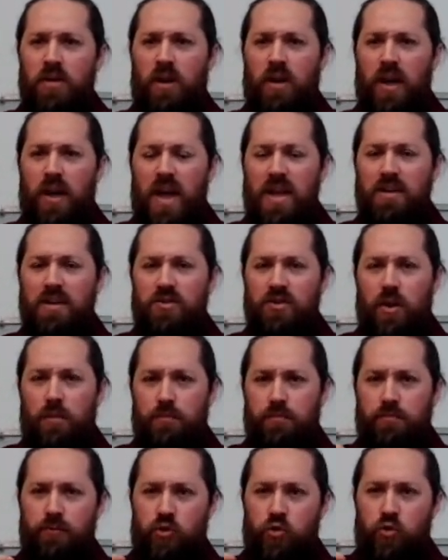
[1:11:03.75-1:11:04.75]
uh, ends
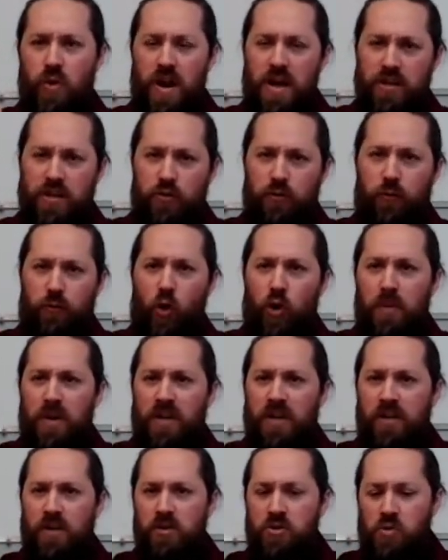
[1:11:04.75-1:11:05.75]
up
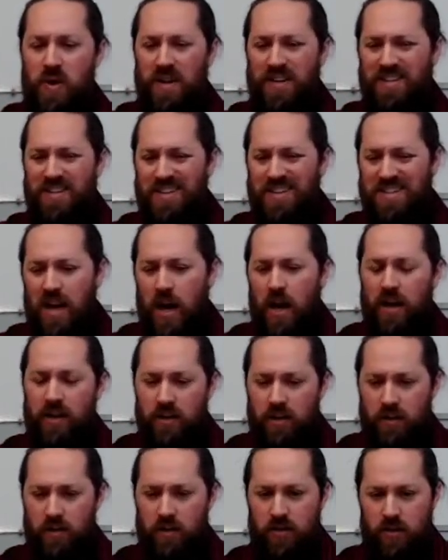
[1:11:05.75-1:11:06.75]
transforming into a
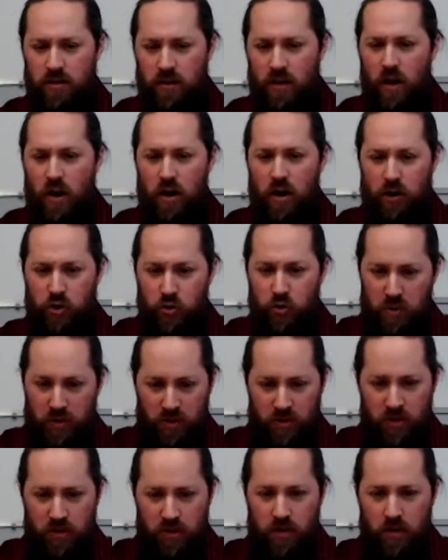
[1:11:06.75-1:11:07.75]
design
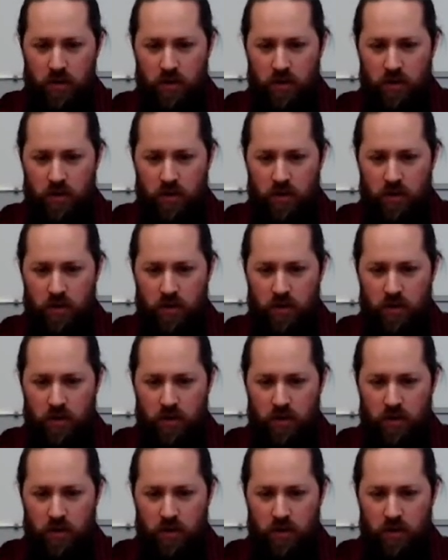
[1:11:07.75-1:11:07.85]
argument